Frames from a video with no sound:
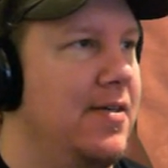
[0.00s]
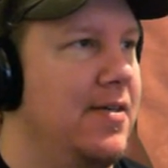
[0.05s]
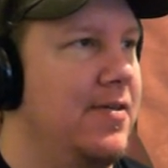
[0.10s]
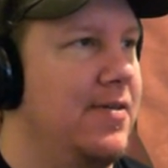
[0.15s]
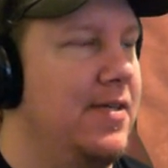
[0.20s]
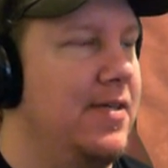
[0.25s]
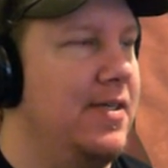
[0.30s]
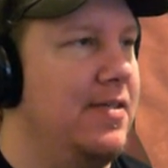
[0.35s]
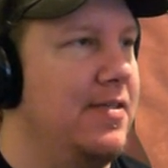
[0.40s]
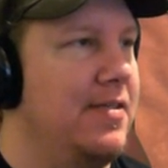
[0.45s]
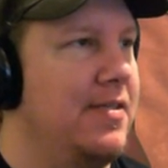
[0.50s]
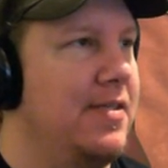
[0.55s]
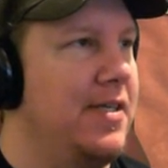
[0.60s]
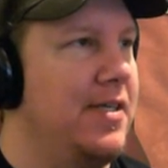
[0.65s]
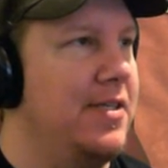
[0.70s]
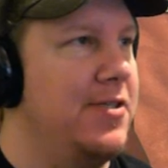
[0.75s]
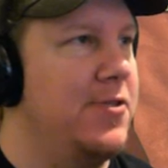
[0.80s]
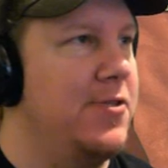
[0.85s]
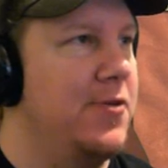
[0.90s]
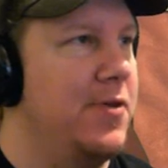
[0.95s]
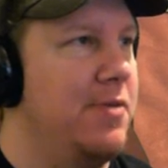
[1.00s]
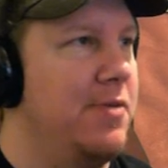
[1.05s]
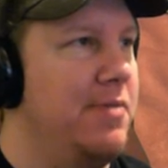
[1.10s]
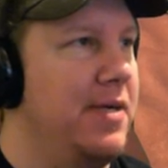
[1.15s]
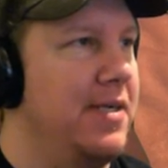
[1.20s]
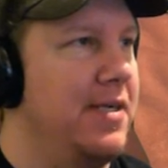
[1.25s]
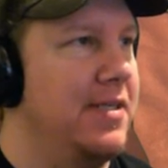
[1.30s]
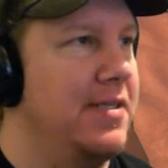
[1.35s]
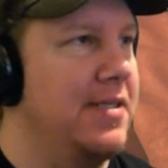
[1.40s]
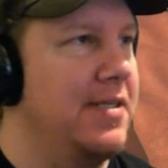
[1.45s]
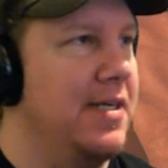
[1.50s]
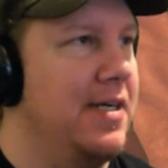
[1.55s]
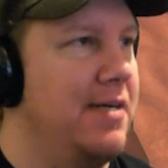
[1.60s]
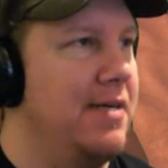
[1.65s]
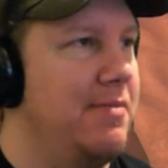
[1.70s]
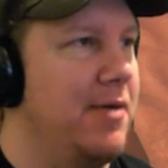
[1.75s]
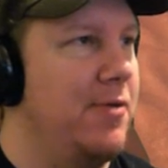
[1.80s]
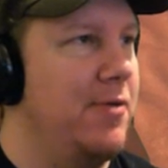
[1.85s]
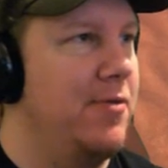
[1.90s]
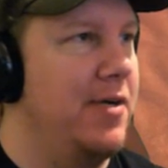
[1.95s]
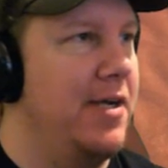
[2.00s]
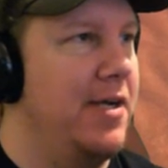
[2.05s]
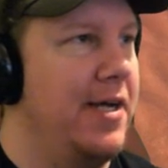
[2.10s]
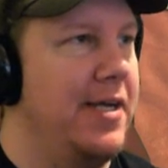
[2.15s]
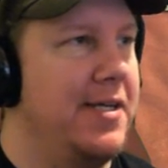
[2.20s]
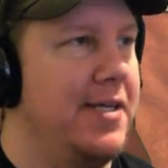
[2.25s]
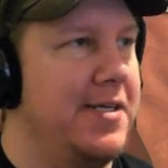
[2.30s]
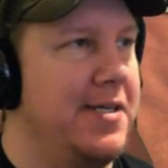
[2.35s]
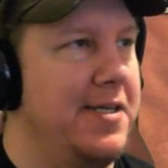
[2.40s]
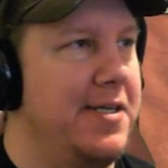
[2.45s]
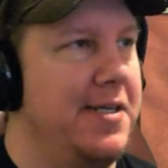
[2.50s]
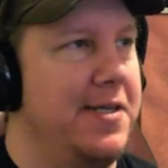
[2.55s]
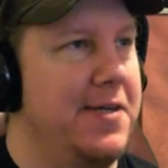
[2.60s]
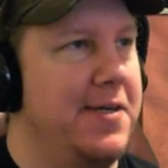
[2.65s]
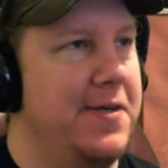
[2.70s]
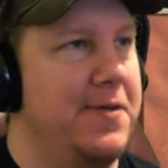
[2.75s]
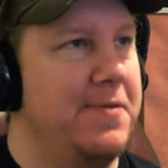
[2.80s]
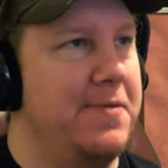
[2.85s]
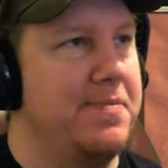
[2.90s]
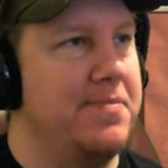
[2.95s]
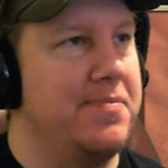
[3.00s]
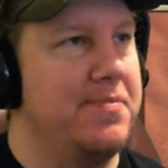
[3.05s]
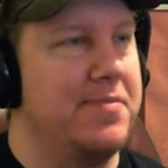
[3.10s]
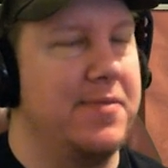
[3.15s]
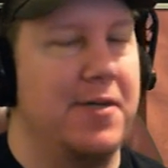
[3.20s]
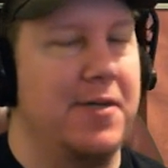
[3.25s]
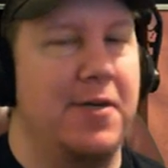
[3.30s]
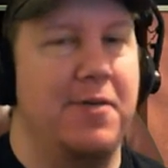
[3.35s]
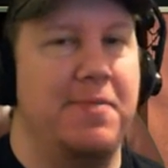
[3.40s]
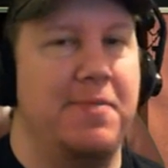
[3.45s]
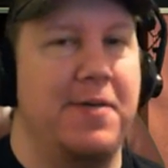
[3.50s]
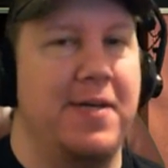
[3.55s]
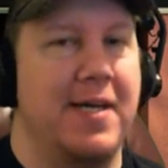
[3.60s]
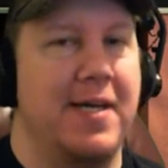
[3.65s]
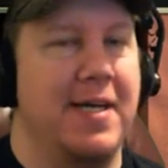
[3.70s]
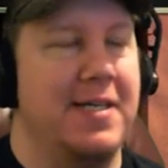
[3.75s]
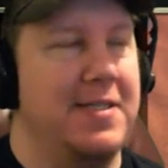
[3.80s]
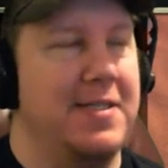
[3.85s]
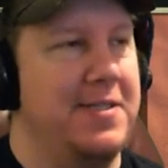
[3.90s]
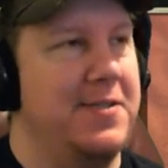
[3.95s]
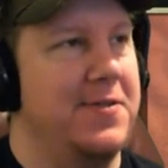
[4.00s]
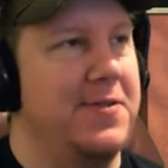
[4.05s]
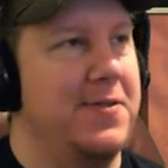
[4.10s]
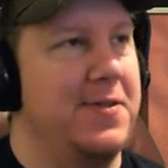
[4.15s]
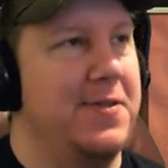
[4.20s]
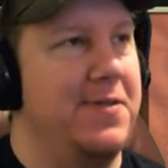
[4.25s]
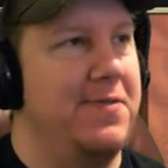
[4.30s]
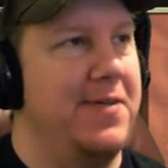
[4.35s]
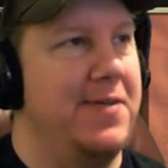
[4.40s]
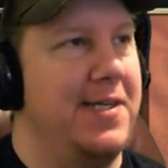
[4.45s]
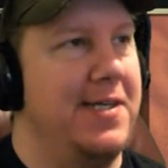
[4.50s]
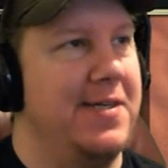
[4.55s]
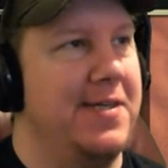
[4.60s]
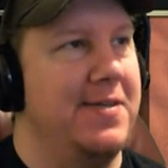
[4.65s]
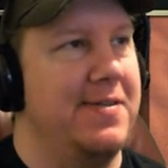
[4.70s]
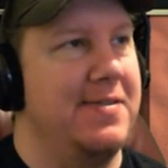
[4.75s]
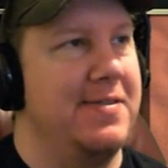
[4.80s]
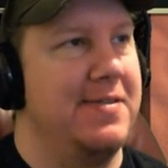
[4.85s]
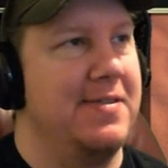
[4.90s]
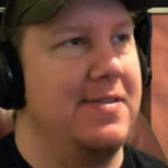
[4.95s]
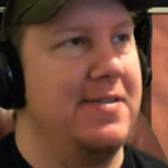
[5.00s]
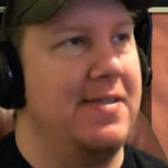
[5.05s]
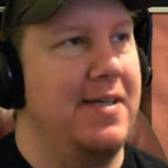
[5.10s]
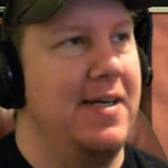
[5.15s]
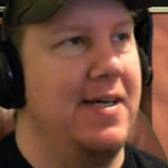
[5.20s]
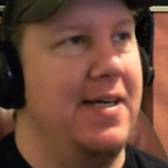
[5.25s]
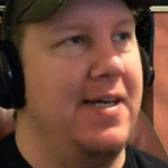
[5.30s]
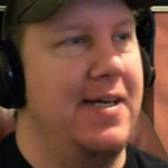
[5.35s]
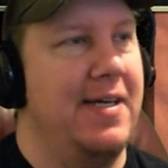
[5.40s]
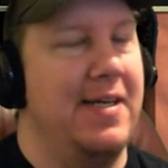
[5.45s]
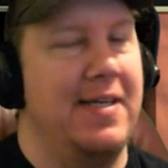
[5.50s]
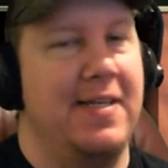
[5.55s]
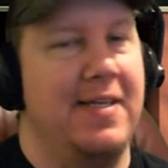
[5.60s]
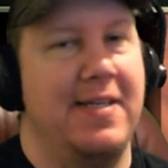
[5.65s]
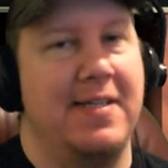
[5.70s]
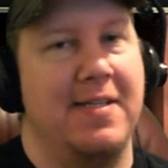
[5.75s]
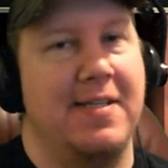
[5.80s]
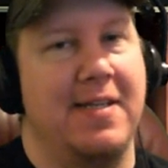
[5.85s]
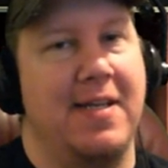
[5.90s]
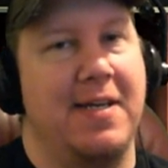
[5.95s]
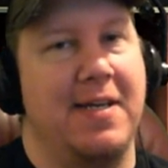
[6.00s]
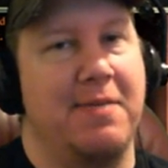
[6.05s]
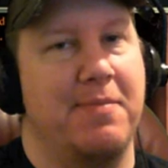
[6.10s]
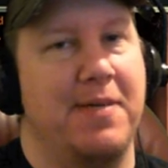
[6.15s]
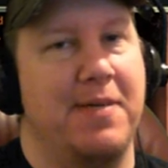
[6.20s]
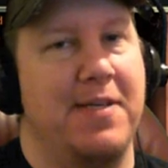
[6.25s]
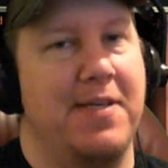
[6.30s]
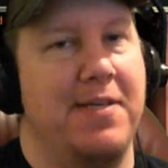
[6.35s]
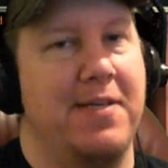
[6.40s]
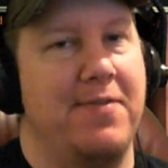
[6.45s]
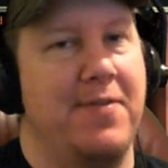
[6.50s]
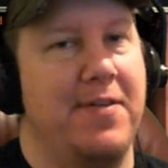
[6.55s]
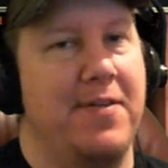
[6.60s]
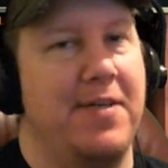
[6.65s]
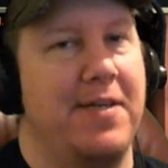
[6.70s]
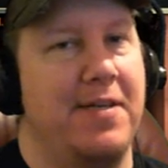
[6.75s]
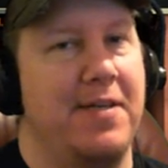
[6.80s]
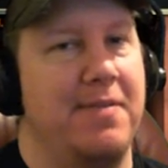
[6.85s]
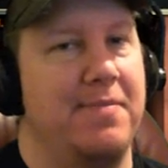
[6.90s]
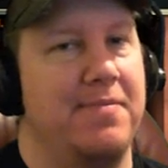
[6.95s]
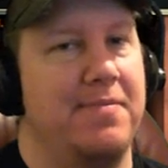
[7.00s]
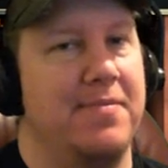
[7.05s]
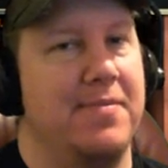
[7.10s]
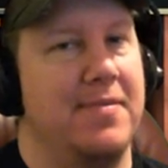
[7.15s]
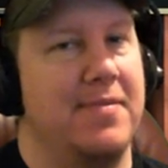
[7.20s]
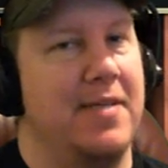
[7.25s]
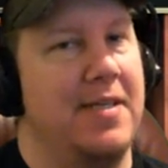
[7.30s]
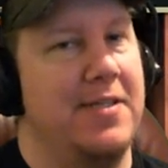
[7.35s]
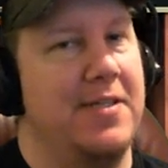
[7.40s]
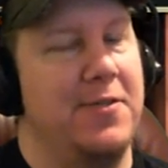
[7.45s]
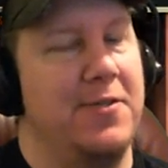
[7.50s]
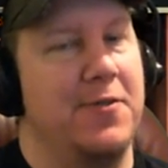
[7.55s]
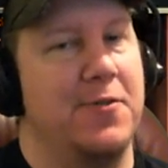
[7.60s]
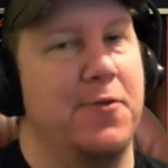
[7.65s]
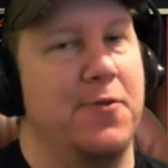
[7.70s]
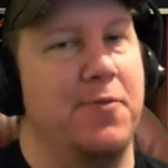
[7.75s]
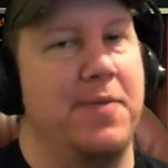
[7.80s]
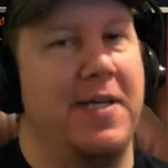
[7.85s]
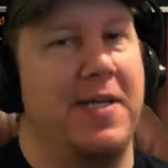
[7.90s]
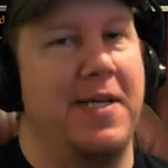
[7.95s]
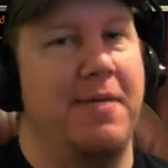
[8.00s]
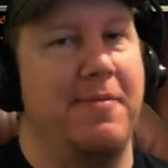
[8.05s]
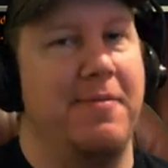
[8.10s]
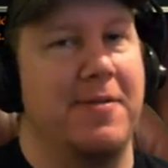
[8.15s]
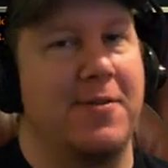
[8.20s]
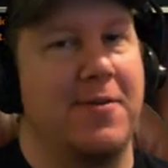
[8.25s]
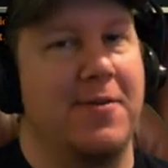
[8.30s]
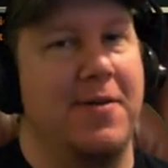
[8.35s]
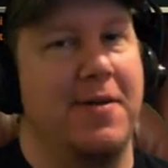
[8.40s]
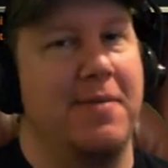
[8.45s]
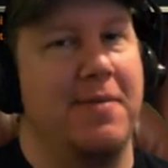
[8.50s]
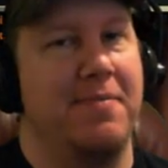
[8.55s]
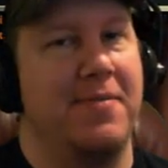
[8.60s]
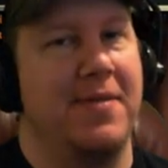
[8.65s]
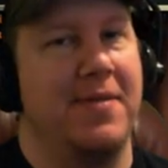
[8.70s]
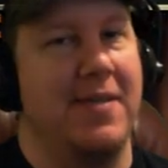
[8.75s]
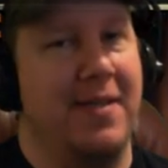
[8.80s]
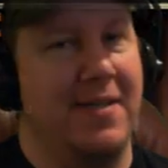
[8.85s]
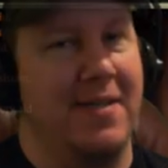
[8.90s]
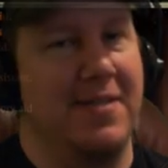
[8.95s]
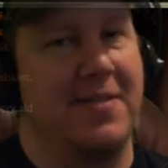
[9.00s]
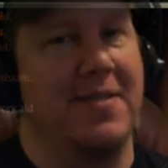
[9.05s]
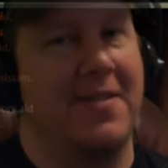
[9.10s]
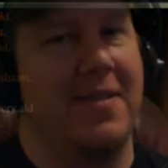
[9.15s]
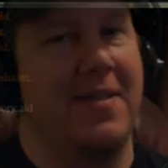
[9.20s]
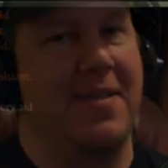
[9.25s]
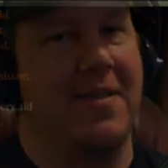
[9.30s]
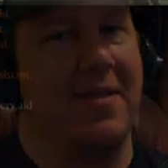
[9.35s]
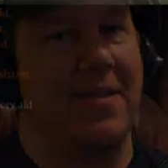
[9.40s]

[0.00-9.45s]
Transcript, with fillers: Well, in that short amount of time, I went 18 and 0 hope you guys enjoyed the video and hit the like button if you did. As usual, my name is Grim, and I'll see you